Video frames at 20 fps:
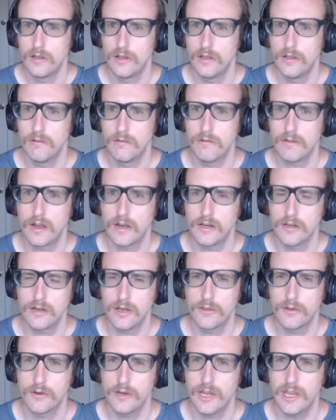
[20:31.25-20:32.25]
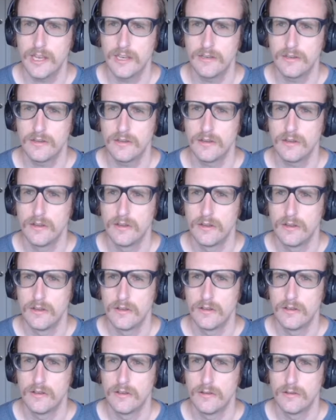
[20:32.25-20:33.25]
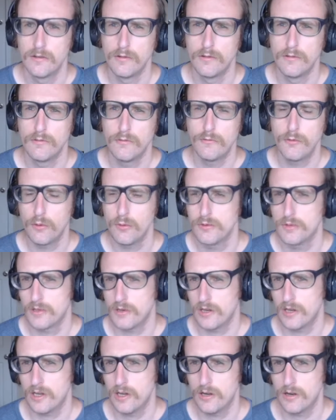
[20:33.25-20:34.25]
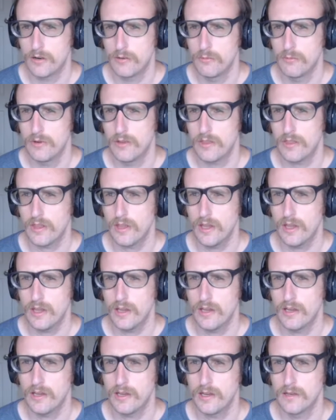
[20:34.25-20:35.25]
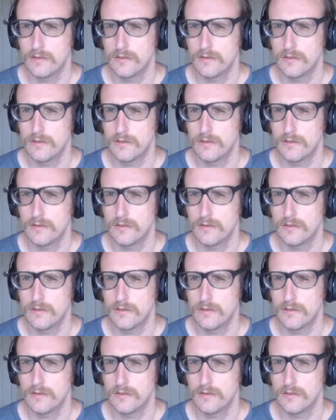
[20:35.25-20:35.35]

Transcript: then we've got another hidden folder here with a